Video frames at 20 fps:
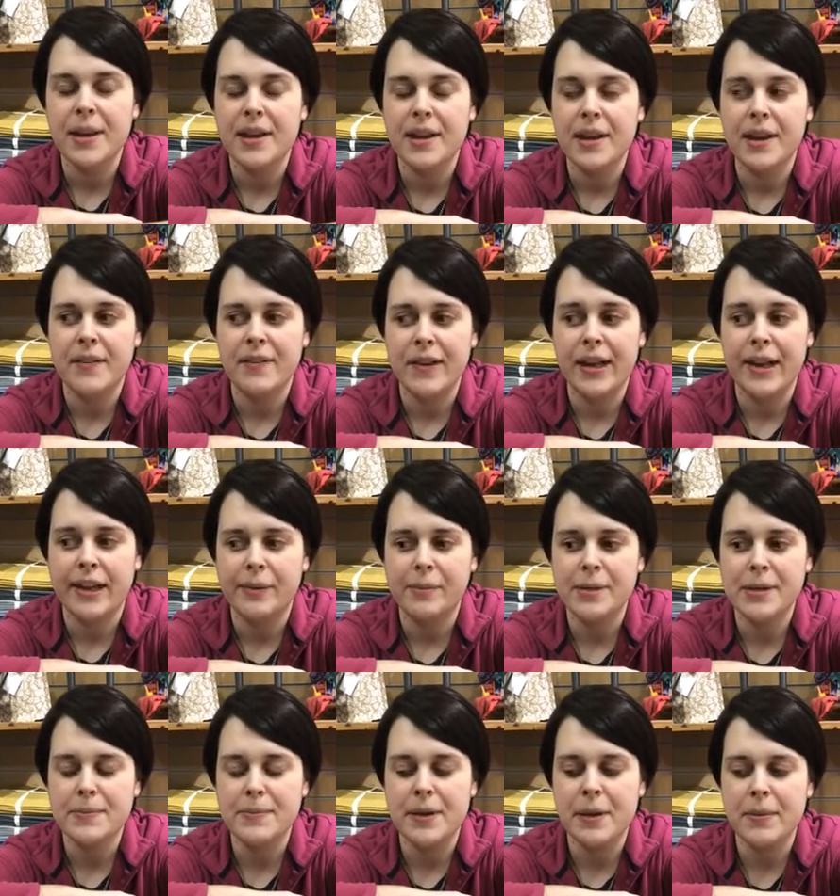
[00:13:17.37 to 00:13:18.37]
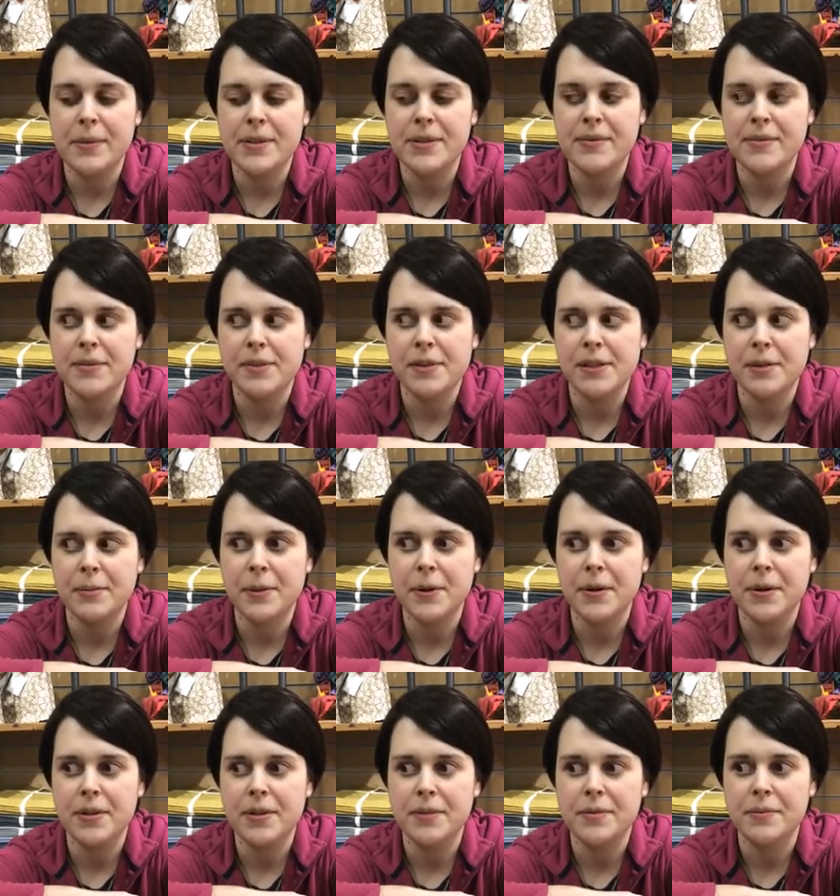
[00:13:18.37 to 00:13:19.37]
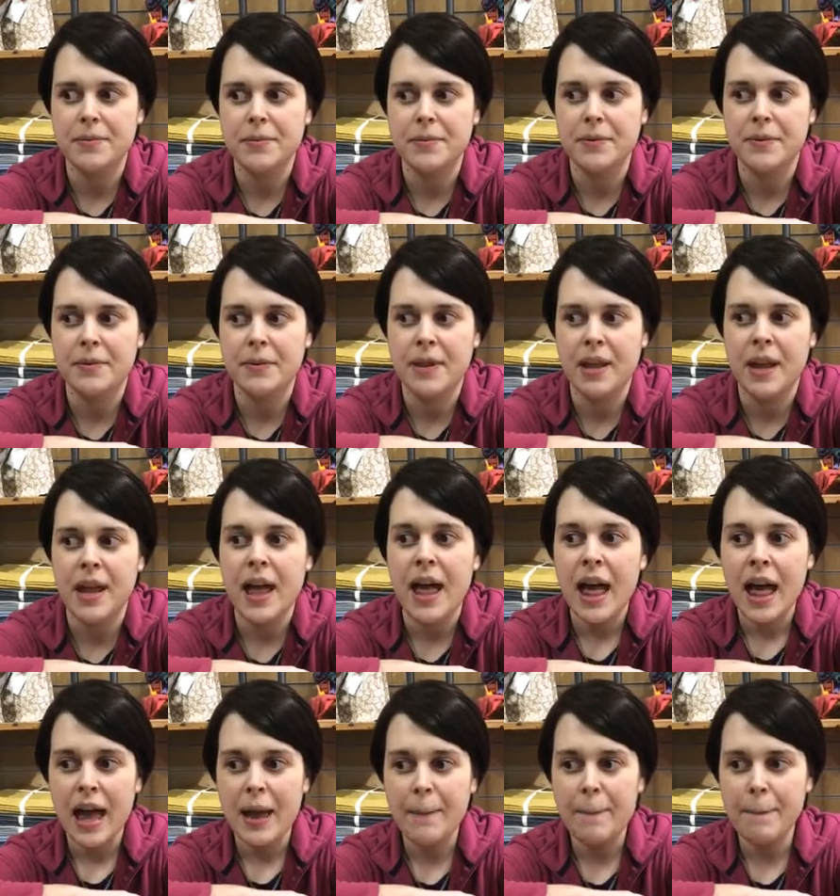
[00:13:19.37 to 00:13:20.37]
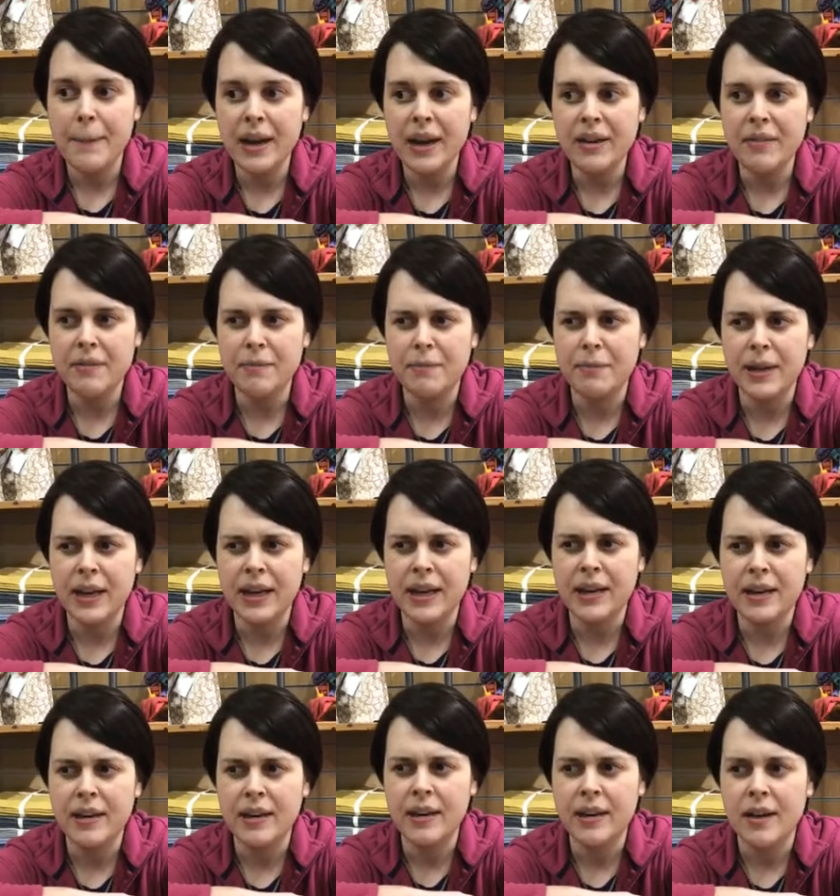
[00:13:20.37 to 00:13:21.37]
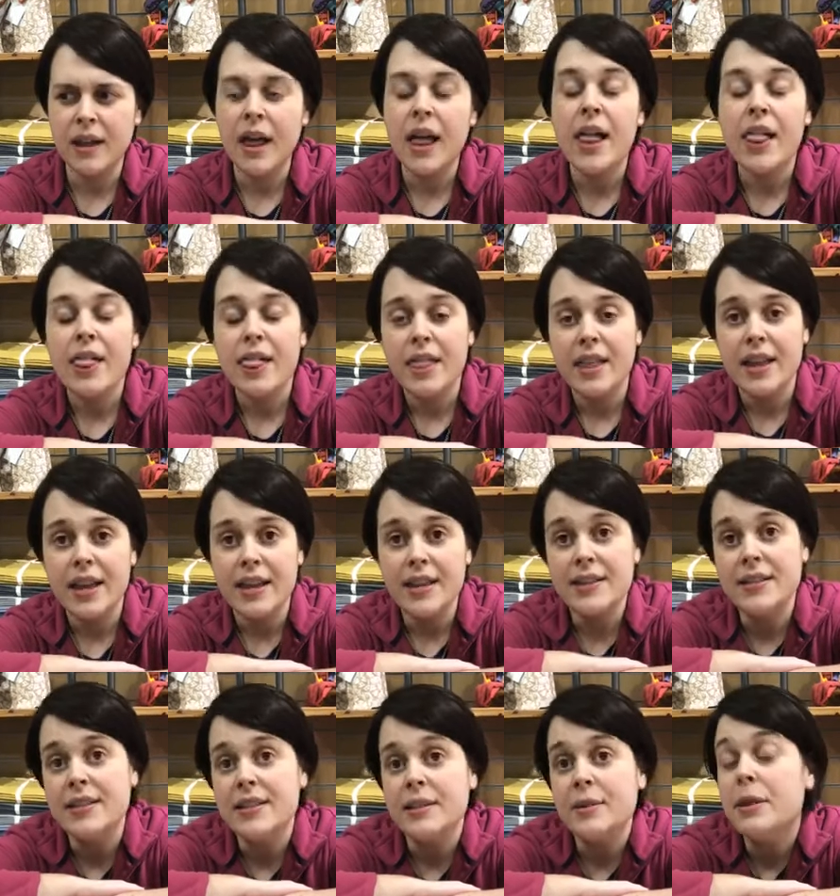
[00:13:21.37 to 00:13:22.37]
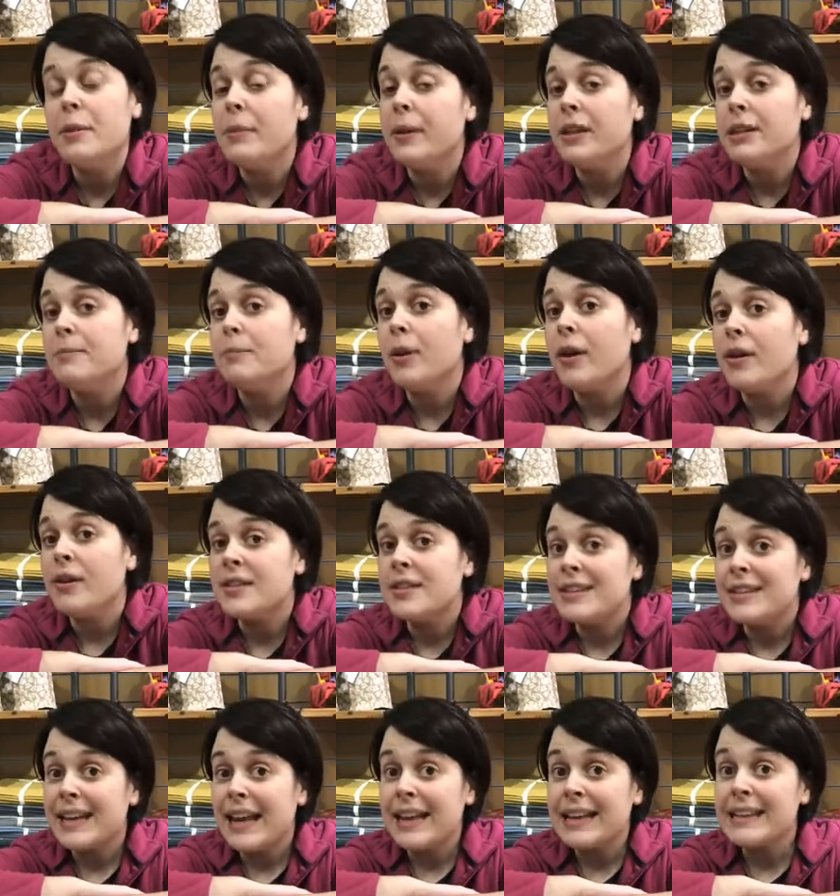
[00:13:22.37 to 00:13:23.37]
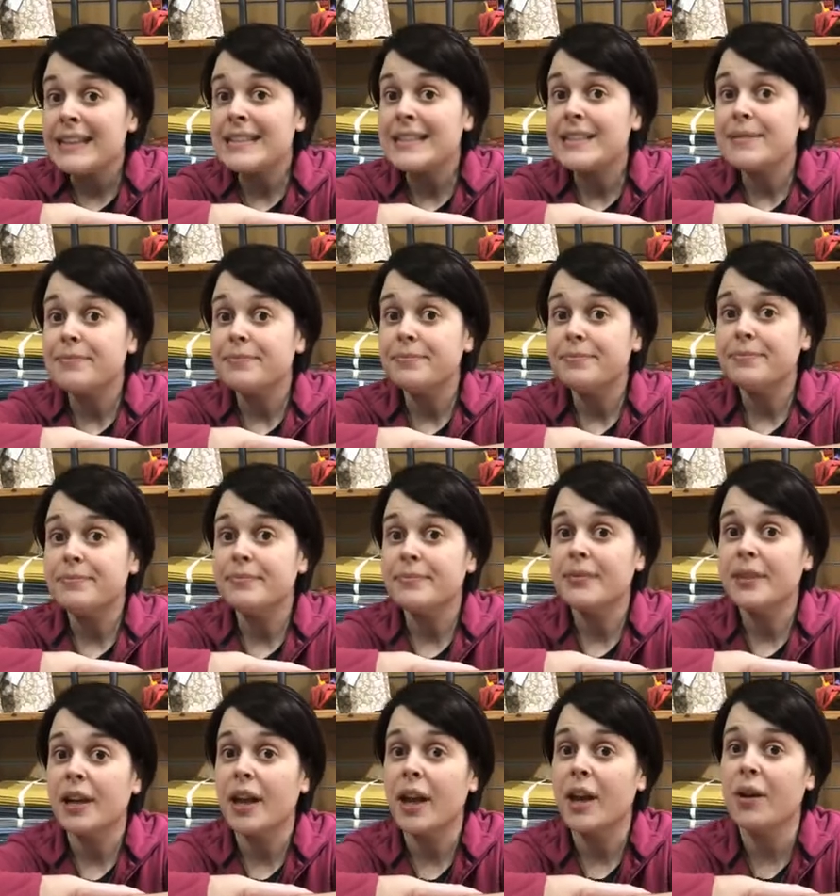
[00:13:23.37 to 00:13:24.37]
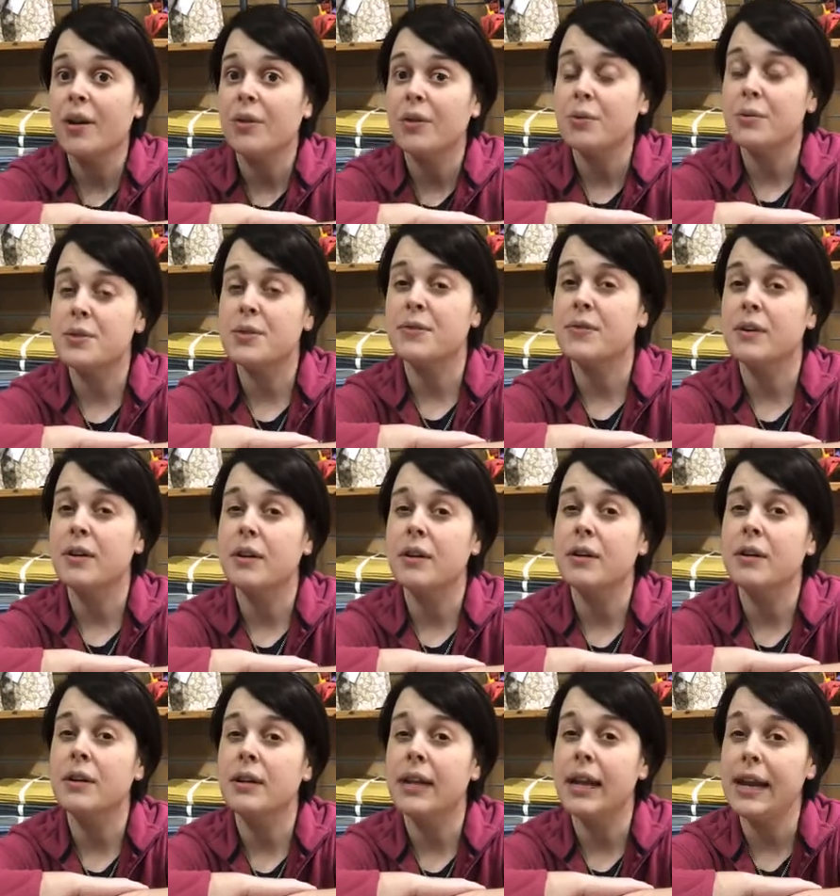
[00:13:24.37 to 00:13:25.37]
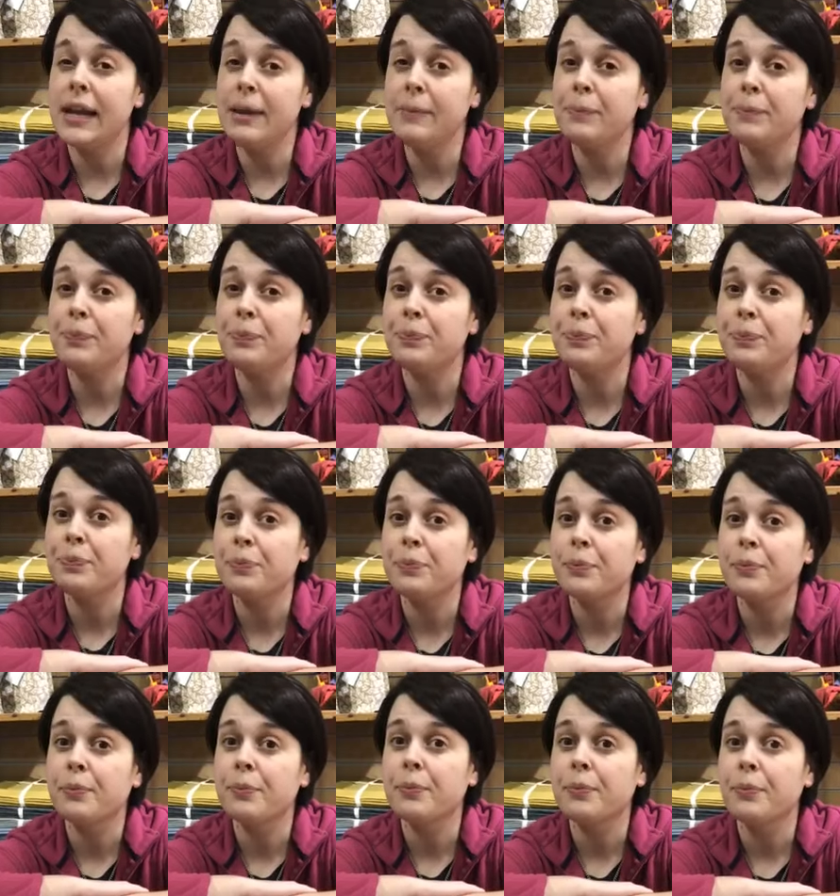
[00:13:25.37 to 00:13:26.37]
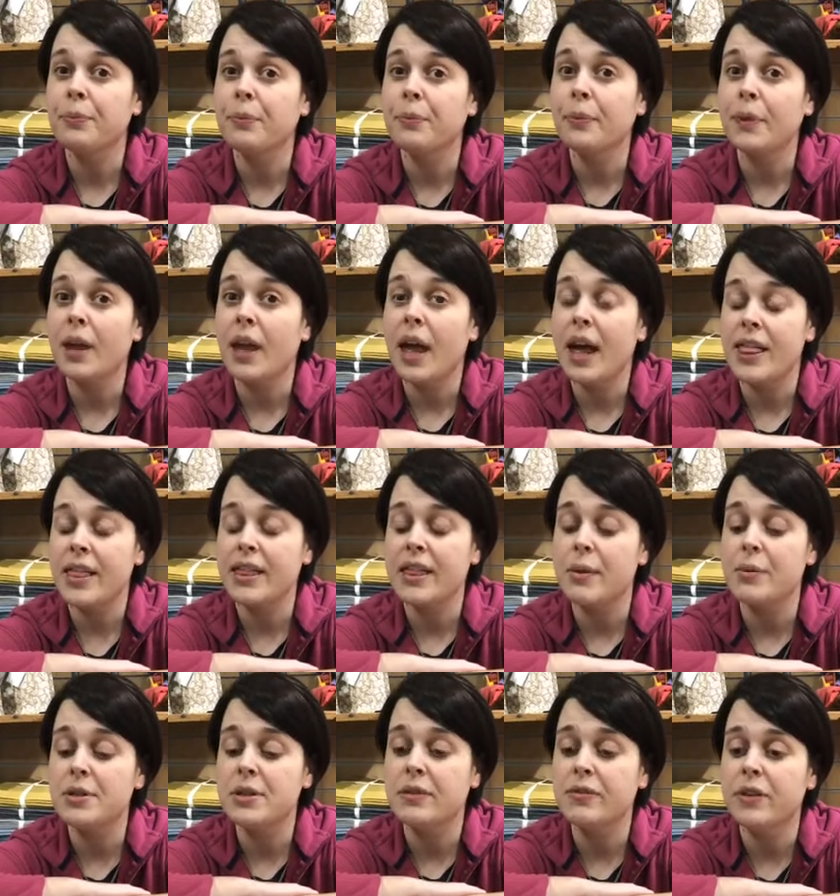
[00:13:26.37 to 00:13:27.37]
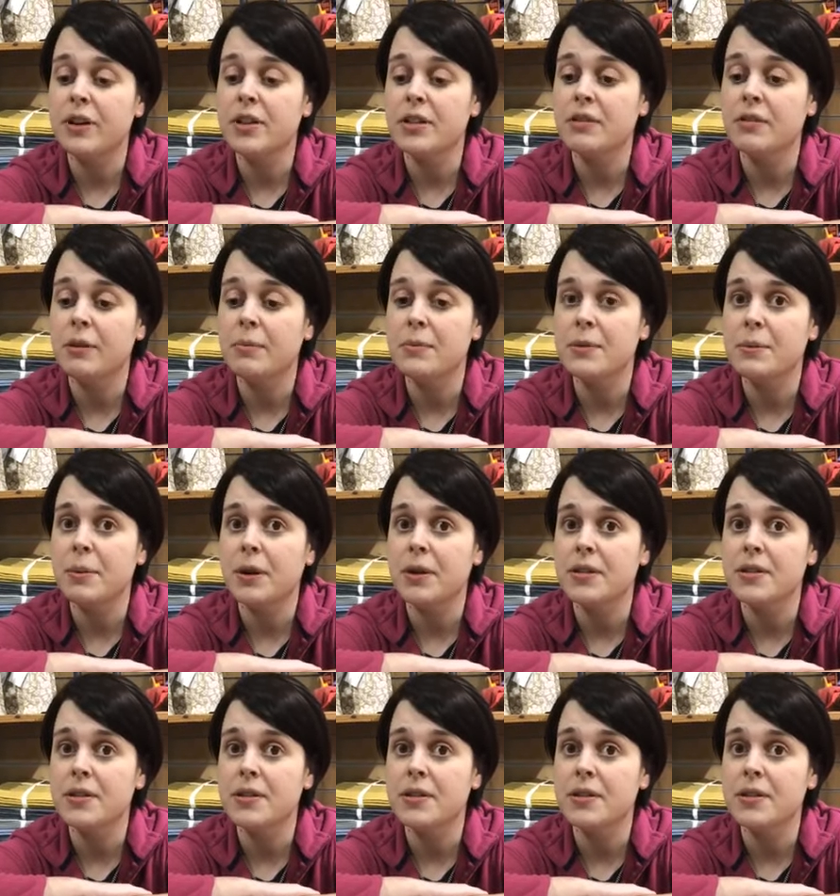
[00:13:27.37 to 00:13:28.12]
We have elements, but that wasn't the first thing we got. It might have been, yes, the building blocks and nets. I got those for Lily. I think that was our first Grimm's purchase.